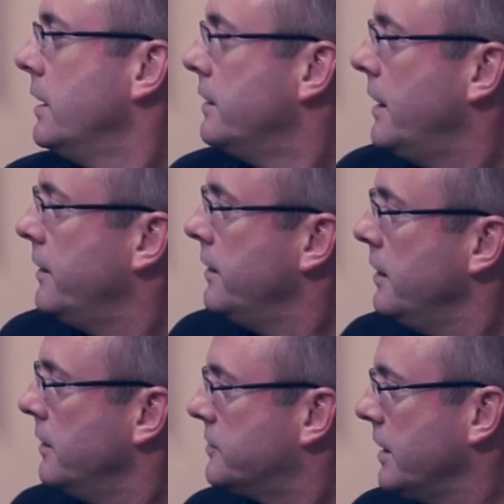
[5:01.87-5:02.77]
Then
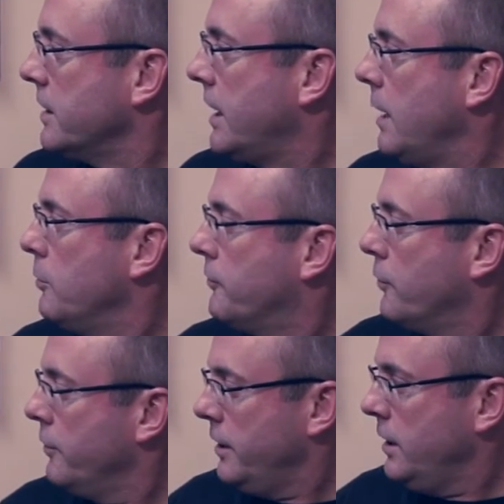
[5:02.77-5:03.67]
the second cable
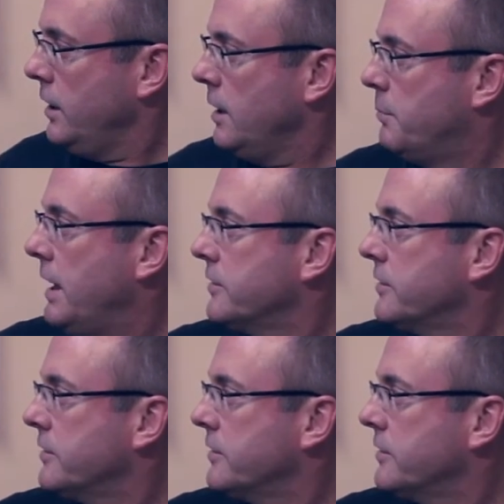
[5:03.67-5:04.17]
for the impact